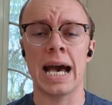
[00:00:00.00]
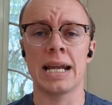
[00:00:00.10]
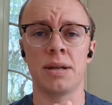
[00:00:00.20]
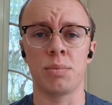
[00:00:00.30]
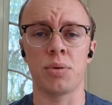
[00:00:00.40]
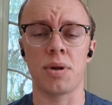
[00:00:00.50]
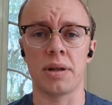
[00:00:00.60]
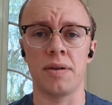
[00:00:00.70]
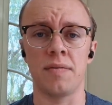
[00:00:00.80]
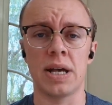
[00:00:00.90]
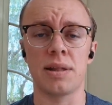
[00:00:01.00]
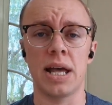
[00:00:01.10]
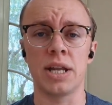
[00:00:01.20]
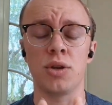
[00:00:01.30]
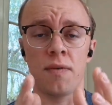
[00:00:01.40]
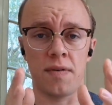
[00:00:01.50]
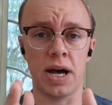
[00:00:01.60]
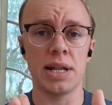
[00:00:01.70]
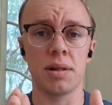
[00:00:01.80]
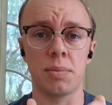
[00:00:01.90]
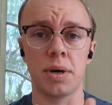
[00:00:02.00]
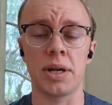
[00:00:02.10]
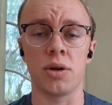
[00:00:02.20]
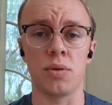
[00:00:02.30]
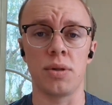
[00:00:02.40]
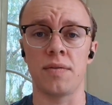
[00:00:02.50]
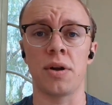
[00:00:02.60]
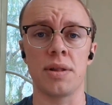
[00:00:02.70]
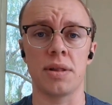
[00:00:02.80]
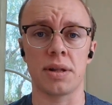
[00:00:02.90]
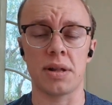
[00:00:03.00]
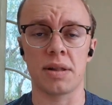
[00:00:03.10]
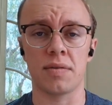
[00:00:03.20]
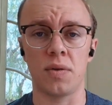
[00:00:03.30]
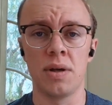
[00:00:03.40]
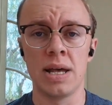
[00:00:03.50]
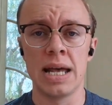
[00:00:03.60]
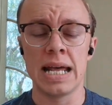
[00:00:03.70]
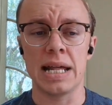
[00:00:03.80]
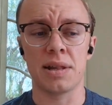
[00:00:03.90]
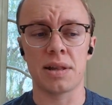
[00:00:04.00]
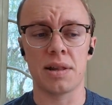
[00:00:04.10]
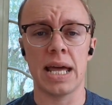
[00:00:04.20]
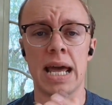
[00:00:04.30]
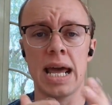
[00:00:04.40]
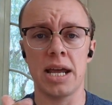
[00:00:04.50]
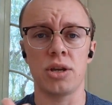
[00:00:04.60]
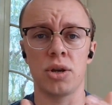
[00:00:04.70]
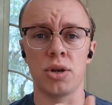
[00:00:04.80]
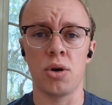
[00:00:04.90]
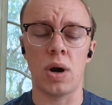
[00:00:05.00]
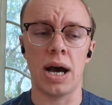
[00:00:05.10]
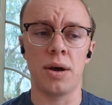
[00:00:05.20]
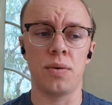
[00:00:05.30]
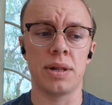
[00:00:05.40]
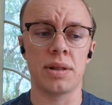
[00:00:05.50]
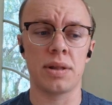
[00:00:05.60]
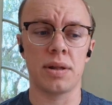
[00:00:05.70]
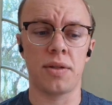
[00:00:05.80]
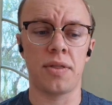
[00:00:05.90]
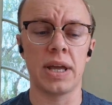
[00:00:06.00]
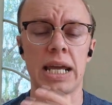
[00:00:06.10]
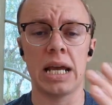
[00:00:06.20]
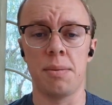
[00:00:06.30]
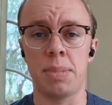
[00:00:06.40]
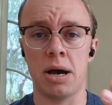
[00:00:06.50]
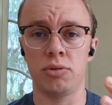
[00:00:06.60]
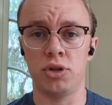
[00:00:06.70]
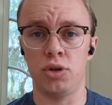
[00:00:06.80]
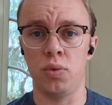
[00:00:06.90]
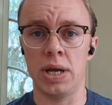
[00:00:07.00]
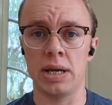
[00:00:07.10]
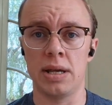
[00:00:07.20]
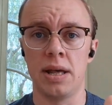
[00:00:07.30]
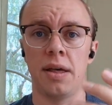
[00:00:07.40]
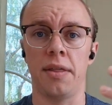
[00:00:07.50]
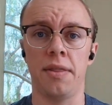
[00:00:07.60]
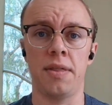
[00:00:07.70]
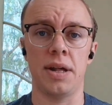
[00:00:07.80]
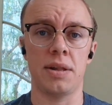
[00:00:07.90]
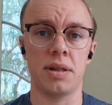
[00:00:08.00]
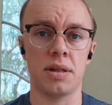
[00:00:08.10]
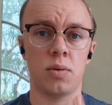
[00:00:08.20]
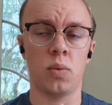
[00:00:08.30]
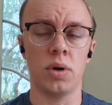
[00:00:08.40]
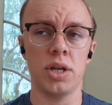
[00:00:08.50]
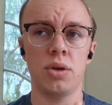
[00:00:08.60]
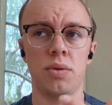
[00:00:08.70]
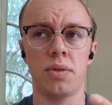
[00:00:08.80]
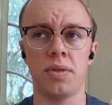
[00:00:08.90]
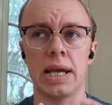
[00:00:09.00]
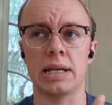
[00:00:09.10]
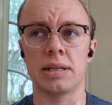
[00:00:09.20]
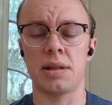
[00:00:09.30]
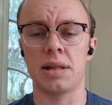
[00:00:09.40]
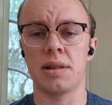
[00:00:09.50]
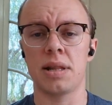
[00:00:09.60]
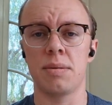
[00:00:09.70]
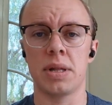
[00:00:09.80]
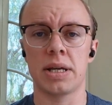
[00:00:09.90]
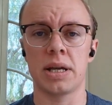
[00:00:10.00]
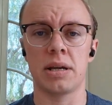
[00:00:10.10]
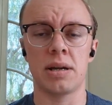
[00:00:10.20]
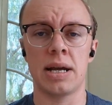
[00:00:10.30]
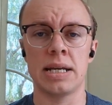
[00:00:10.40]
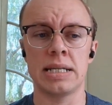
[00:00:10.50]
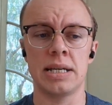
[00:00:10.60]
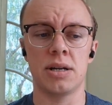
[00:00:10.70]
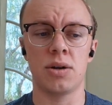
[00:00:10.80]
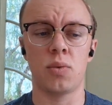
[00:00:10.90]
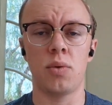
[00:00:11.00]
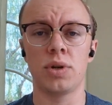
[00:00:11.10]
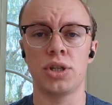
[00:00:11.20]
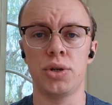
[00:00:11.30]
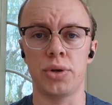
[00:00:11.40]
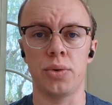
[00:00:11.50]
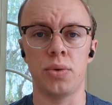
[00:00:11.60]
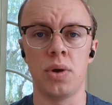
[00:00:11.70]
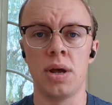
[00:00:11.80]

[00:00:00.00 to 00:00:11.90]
at in person events and you find somebody who's very successful is to say, hey, you know, I was thinking about doing this. What do you think? Does that seem like a good idea or what would you do?